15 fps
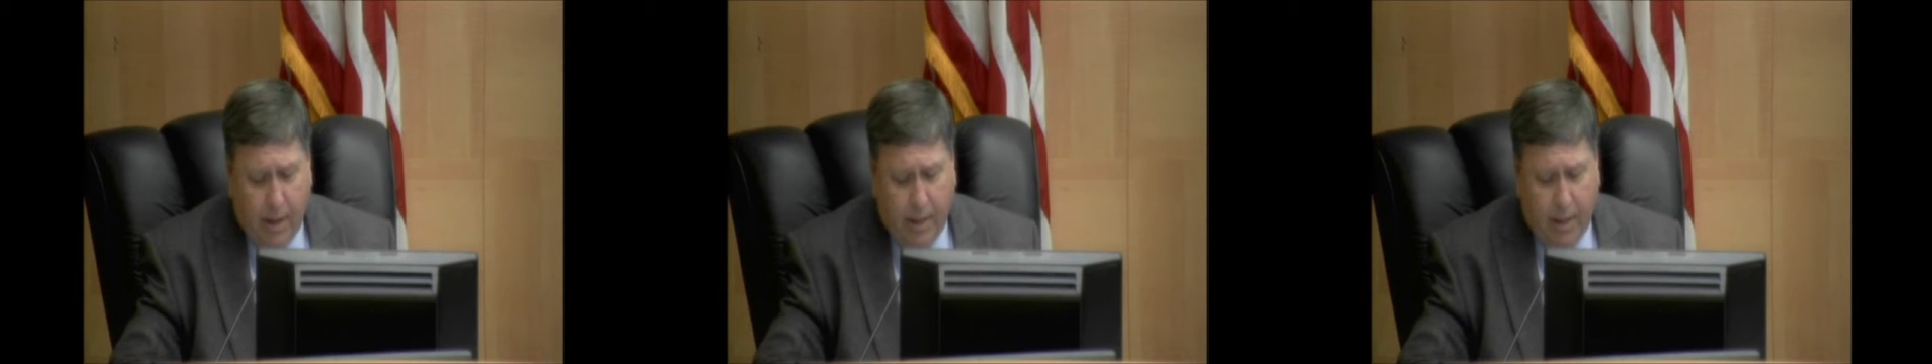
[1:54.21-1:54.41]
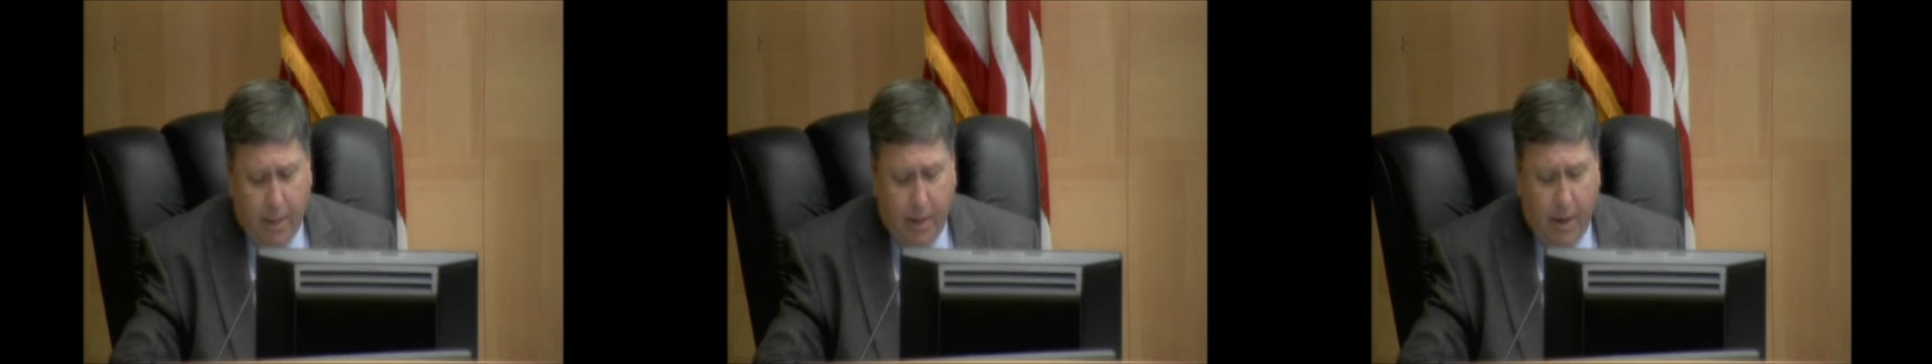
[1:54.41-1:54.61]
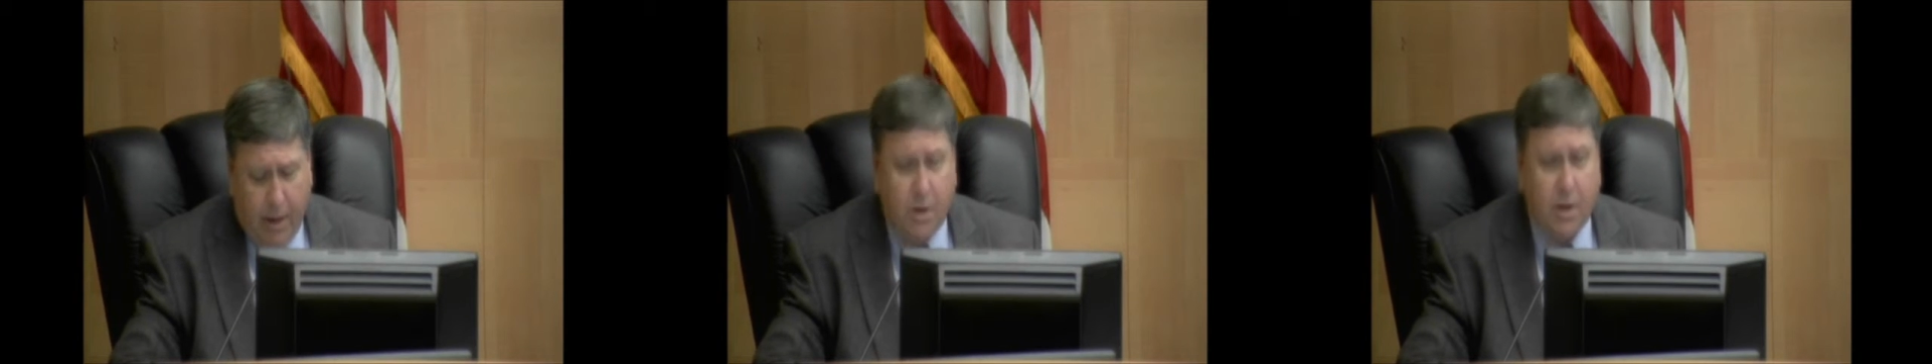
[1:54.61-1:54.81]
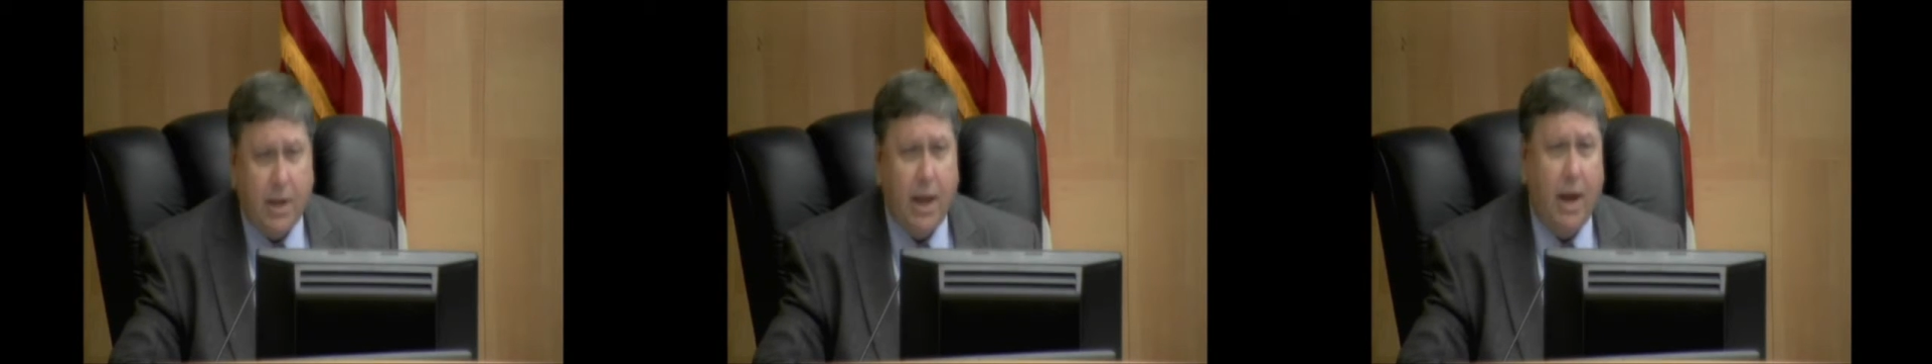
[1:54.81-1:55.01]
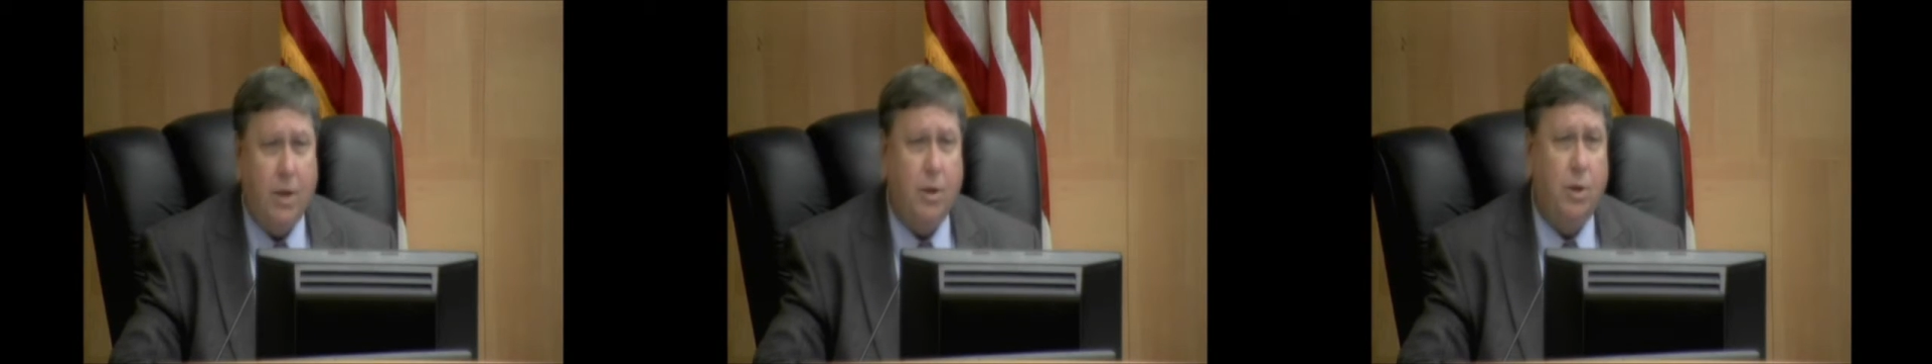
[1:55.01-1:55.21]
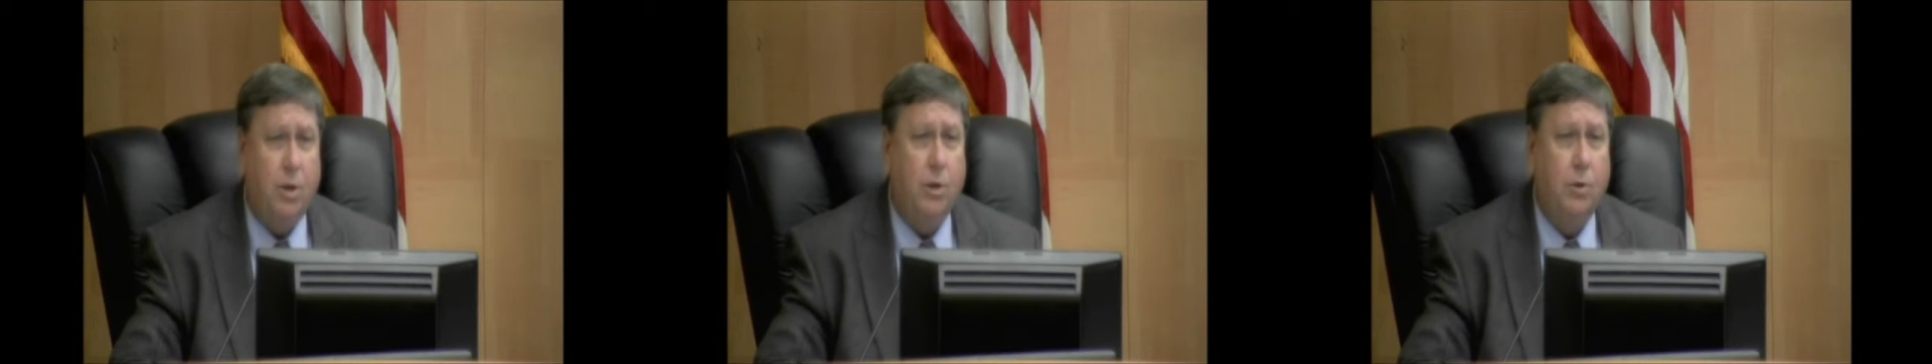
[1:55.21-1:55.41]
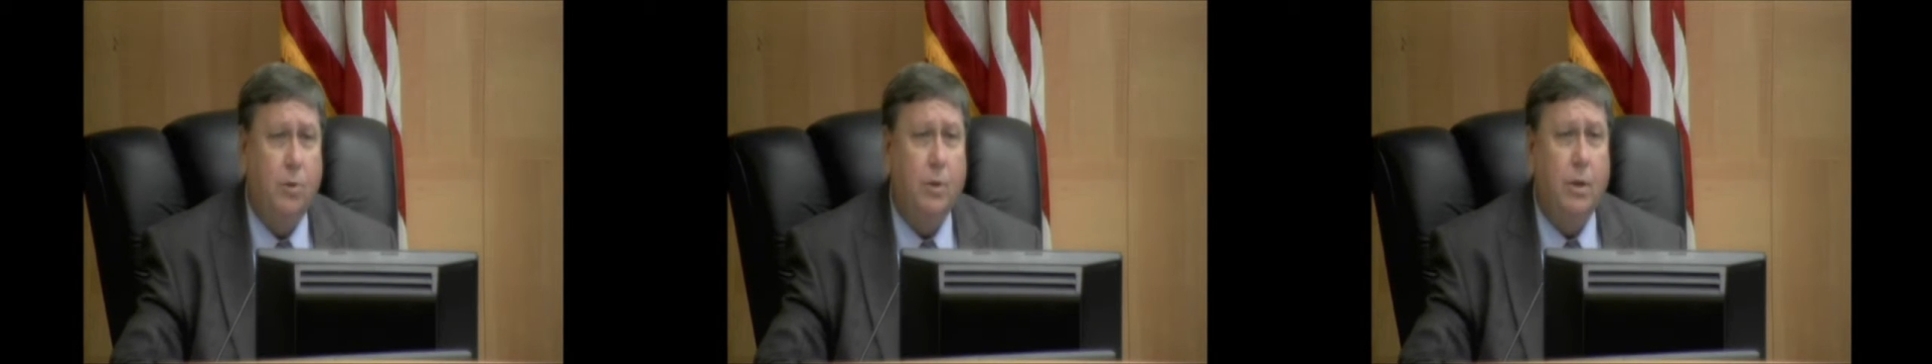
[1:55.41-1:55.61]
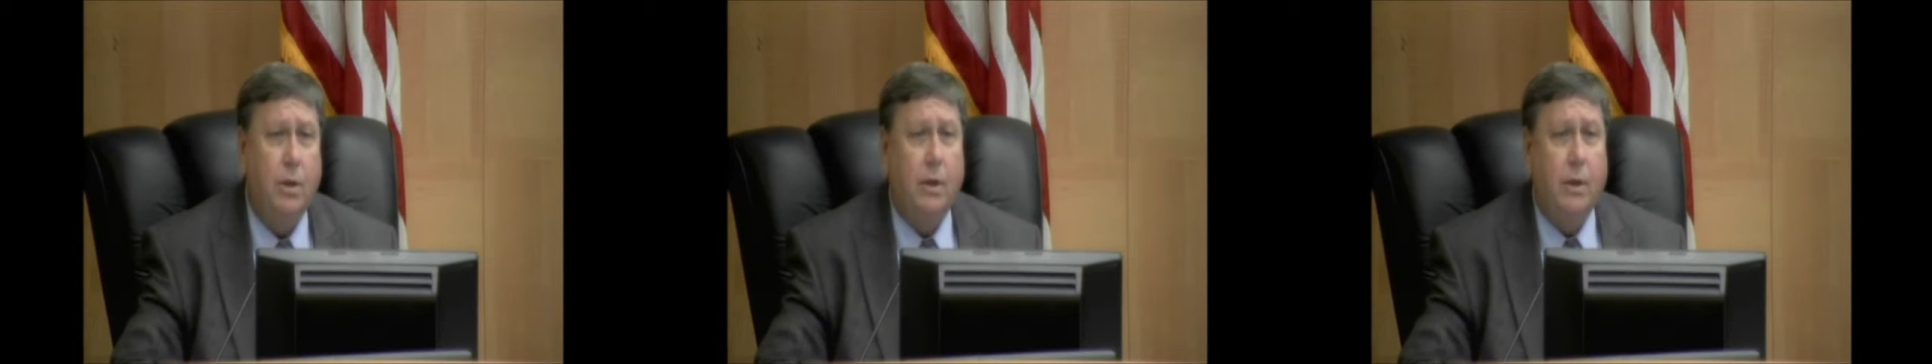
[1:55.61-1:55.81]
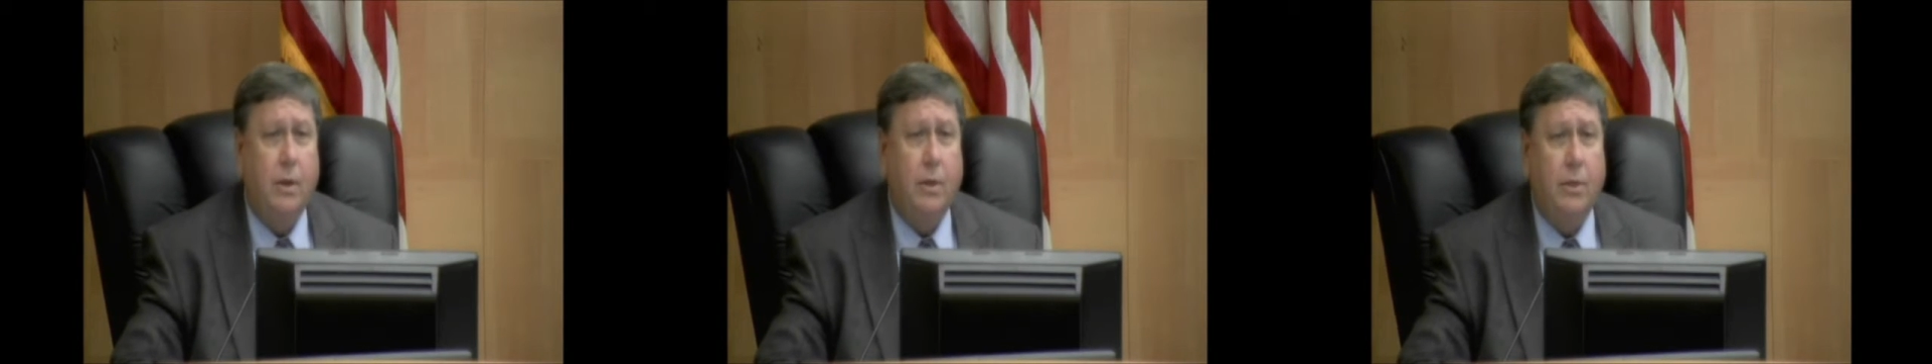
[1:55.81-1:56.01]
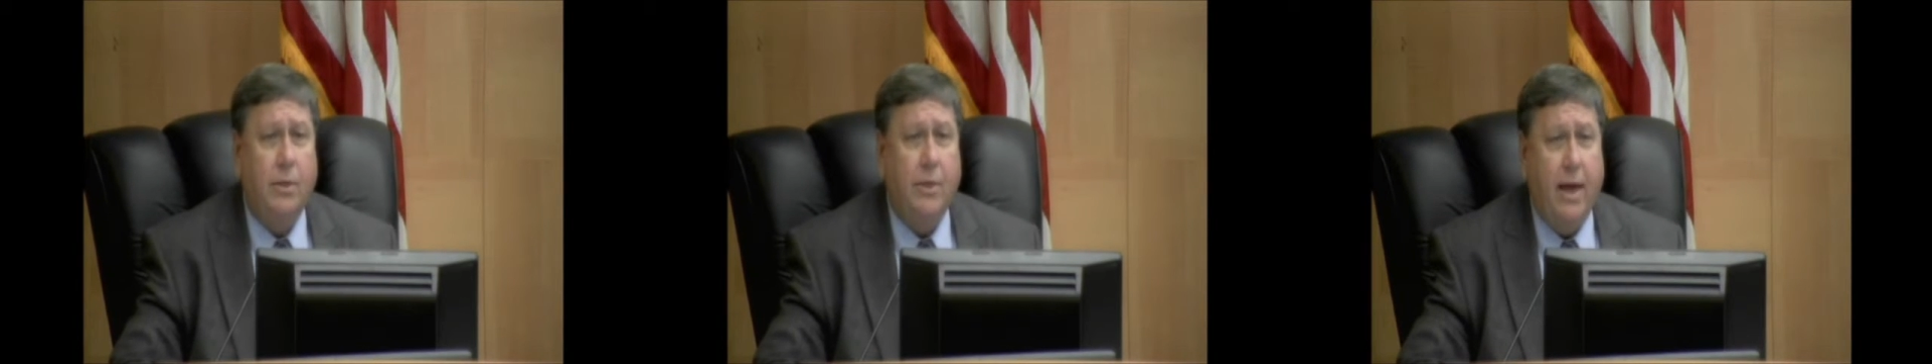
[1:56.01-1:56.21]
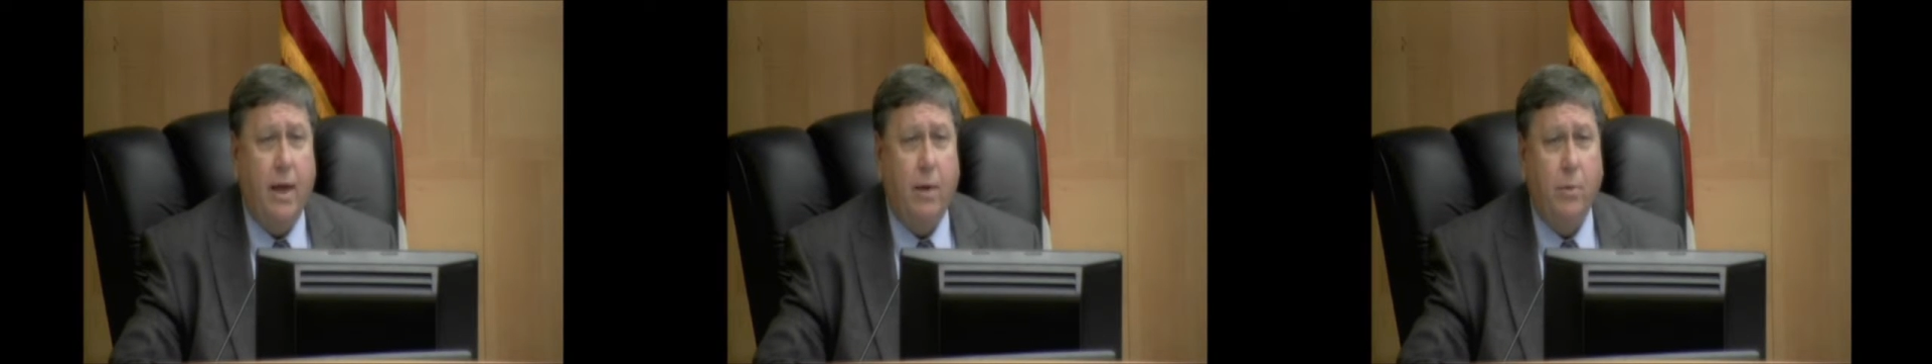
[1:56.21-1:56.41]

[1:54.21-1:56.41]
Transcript: let me indicate to you that